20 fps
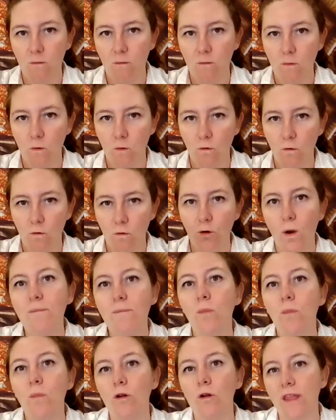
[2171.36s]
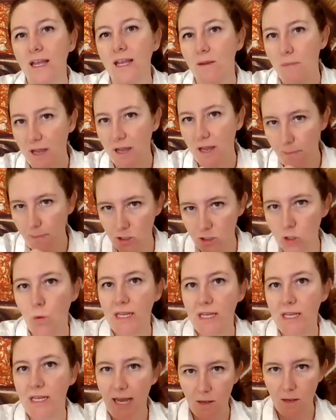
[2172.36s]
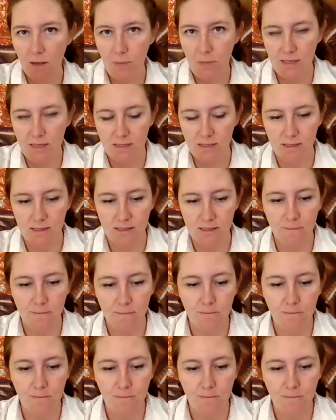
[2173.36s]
for one mold, they can make about 28 pieces.